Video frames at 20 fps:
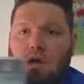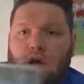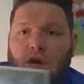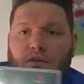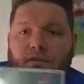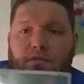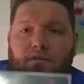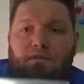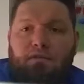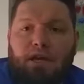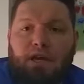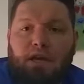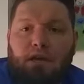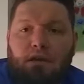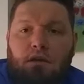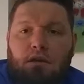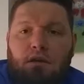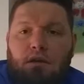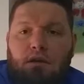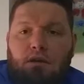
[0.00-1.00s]
I
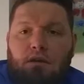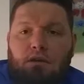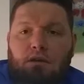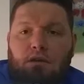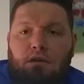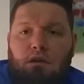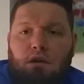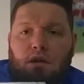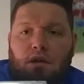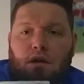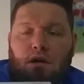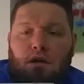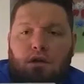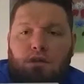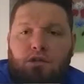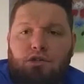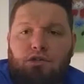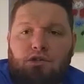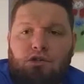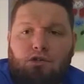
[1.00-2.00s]
think that
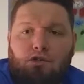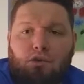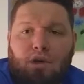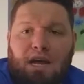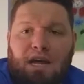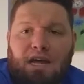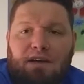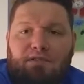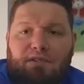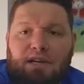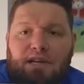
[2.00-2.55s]
I do have